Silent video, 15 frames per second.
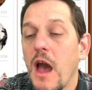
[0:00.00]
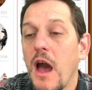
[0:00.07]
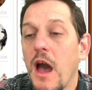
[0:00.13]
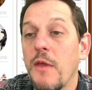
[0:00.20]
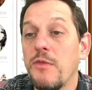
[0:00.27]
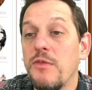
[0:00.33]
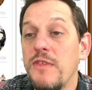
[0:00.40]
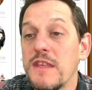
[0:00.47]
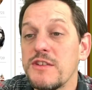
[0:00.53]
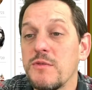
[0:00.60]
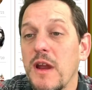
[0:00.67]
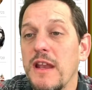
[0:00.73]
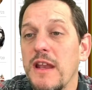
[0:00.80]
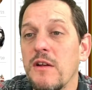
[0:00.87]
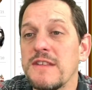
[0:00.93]
This
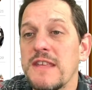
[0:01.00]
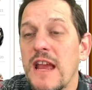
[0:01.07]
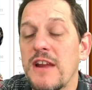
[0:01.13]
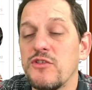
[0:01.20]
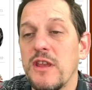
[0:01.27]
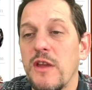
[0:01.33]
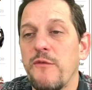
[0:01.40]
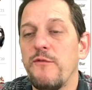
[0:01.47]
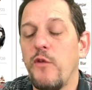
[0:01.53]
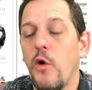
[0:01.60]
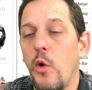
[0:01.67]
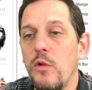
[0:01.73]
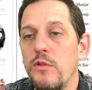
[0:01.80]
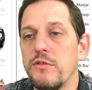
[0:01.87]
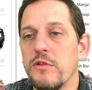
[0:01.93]
right here is actually a
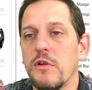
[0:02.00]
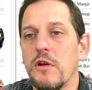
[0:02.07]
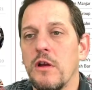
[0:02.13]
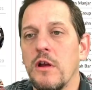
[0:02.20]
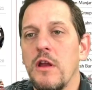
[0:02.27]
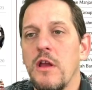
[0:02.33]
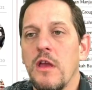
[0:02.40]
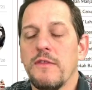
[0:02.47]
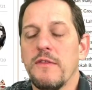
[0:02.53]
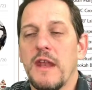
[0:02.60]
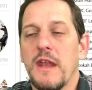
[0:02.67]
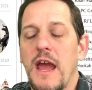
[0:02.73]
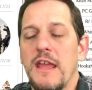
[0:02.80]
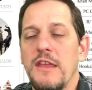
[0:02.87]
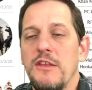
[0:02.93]
folder that
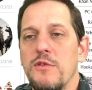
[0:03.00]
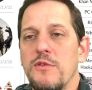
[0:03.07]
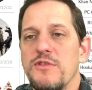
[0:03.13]
I use